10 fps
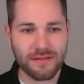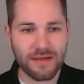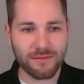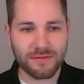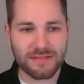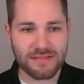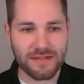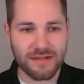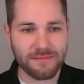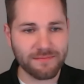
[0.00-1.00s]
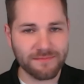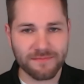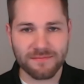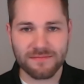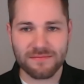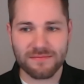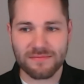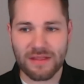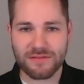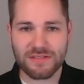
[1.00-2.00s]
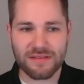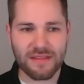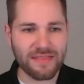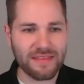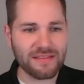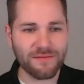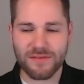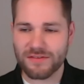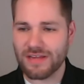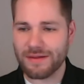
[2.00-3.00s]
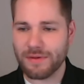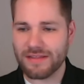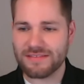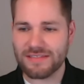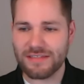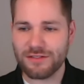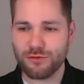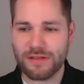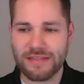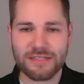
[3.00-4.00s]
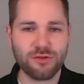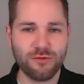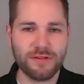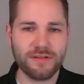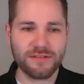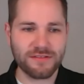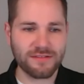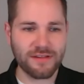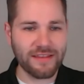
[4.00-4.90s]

That was I think the first time I had seen you in like 2 years,